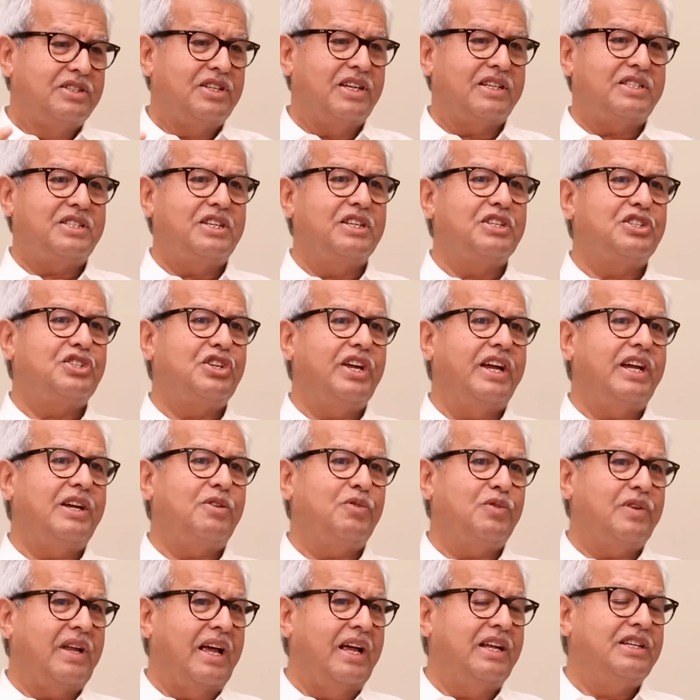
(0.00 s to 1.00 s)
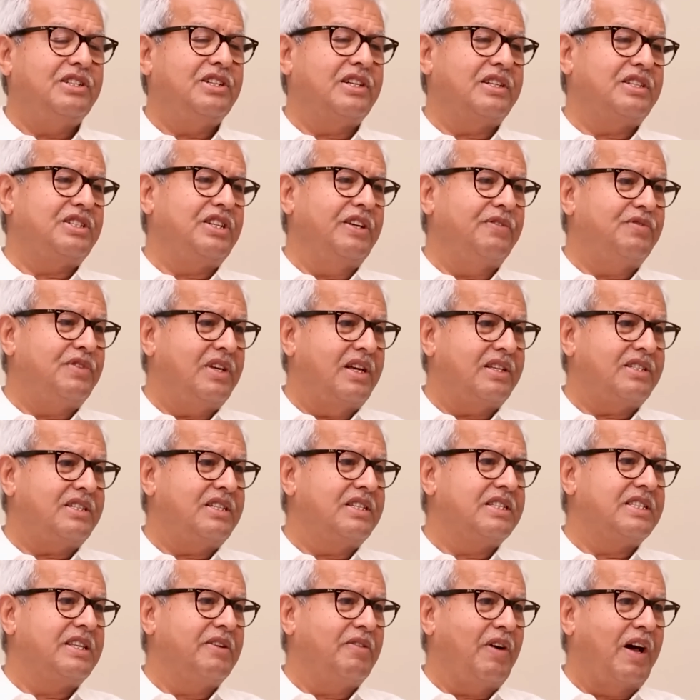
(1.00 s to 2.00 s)
Justice Sheth and Chief
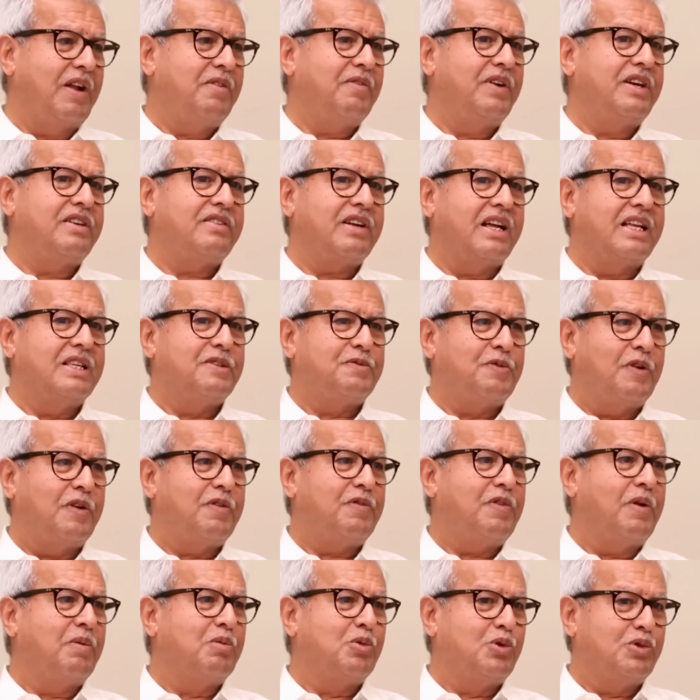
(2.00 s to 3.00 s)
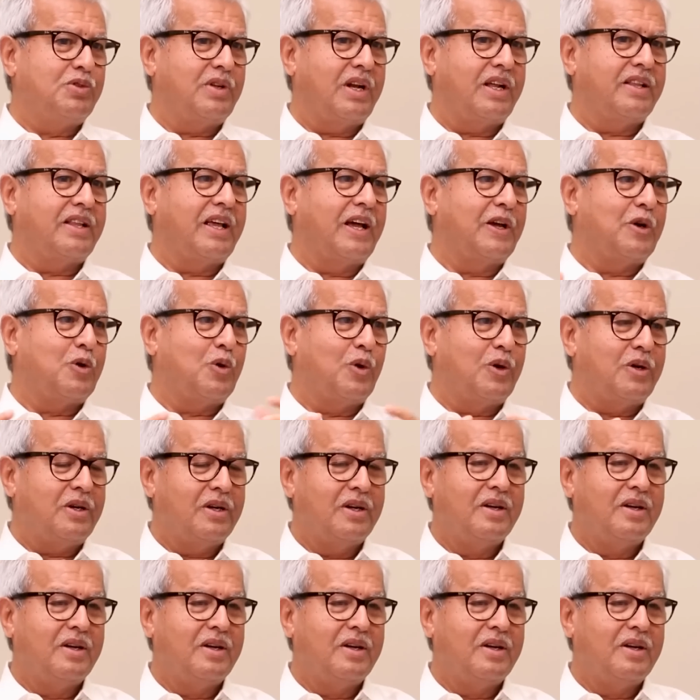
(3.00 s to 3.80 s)
Justice Diwan were transferred from Gujarat High Court.